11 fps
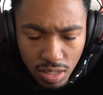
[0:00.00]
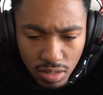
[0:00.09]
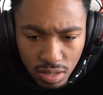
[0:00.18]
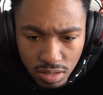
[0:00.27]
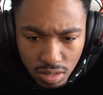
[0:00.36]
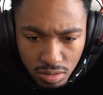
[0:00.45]

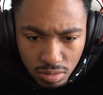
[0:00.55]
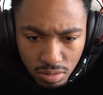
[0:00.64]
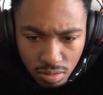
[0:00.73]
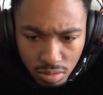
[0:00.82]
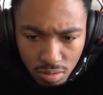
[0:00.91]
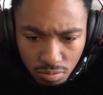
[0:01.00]
everything, so
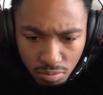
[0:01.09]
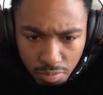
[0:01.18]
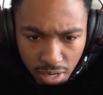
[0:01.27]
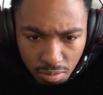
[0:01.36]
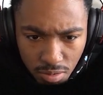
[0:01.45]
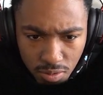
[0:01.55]
we
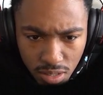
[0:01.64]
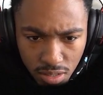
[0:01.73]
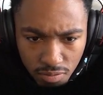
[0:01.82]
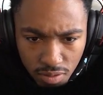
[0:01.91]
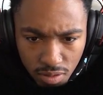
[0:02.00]
back where we left.